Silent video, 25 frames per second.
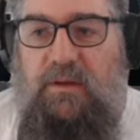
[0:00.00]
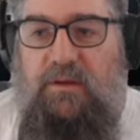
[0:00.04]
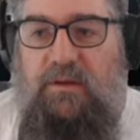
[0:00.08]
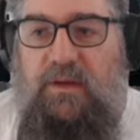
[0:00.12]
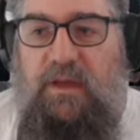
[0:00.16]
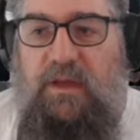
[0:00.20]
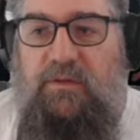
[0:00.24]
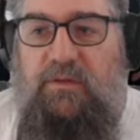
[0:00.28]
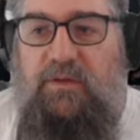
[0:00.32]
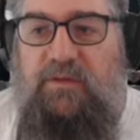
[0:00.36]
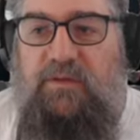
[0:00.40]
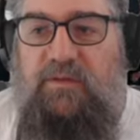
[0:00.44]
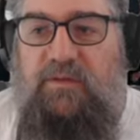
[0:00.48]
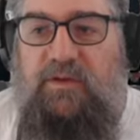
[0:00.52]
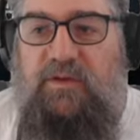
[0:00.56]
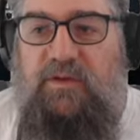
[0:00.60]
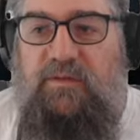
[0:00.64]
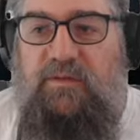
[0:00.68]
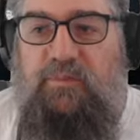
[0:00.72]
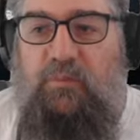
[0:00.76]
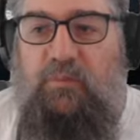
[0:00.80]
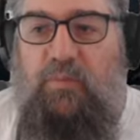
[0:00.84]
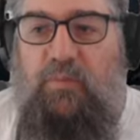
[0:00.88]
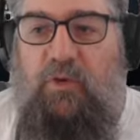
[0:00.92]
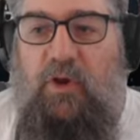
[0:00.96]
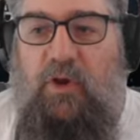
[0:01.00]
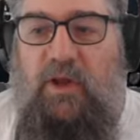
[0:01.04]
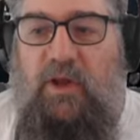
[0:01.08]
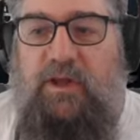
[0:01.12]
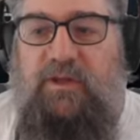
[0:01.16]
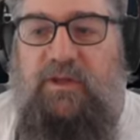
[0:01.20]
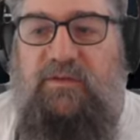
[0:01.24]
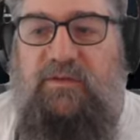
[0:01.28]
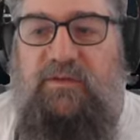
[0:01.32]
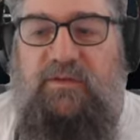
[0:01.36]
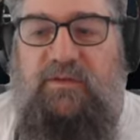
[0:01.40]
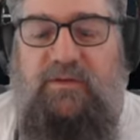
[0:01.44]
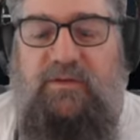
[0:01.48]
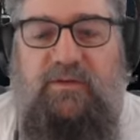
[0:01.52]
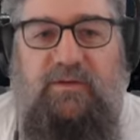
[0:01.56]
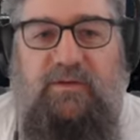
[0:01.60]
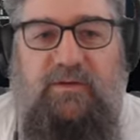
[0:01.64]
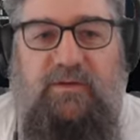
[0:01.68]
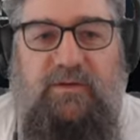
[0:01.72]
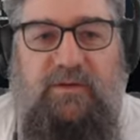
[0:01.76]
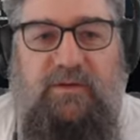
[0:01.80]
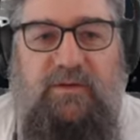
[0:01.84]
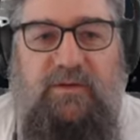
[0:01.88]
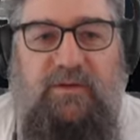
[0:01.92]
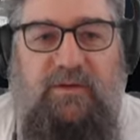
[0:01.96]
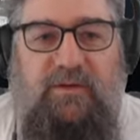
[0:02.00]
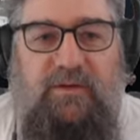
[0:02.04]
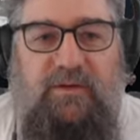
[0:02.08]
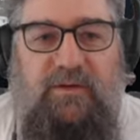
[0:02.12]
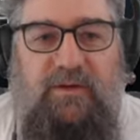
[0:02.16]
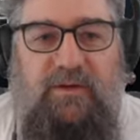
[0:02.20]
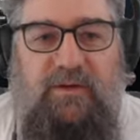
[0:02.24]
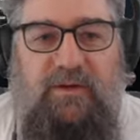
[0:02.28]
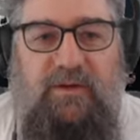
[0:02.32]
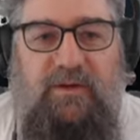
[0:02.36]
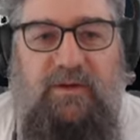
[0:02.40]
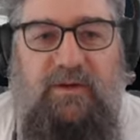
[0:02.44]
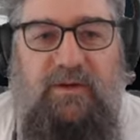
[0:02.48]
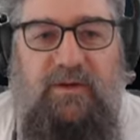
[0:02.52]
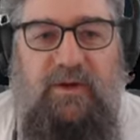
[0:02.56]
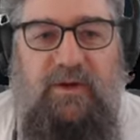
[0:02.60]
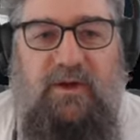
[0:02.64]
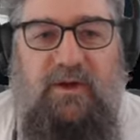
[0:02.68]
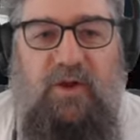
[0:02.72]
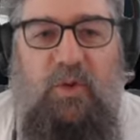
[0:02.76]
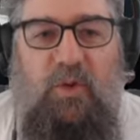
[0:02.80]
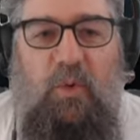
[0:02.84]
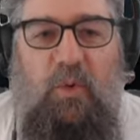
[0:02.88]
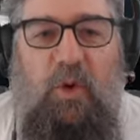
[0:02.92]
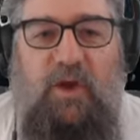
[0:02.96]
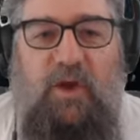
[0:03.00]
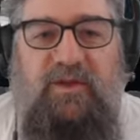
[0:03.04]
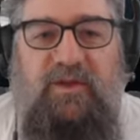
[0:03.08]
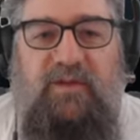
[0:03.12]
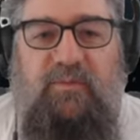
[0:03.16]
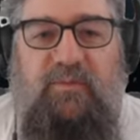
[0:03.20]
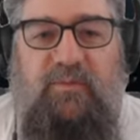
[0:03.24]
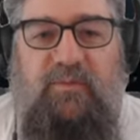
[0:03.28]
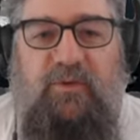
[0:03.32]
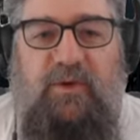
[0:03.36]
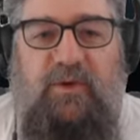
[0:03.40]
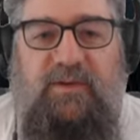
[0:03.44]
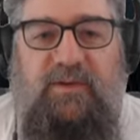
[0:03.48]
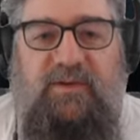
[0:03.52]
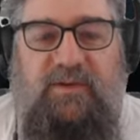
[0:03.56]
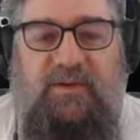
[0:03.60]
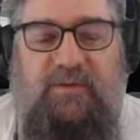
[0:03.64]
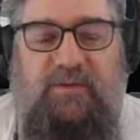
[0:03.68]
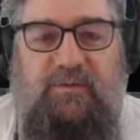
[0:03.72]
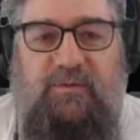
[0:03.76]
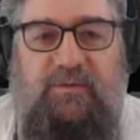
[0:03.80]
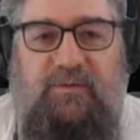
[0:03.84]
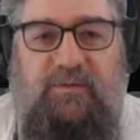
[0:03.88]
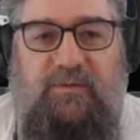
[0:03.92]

Now this thing's brakes are quite impressive.